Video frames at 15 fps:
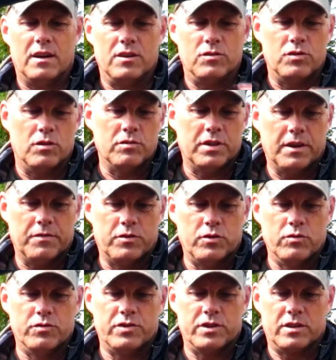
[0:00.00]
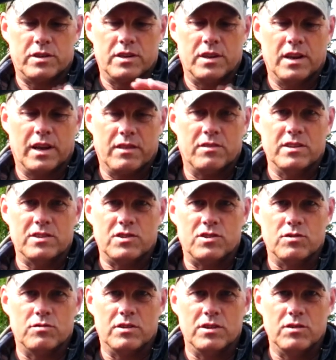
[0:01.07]
you don't have to use it like this,
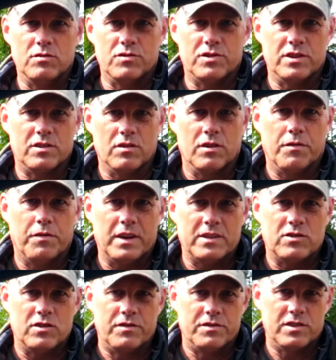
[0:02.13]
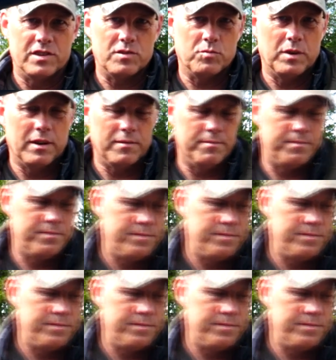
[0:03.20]
you can use it on a flat surface as well.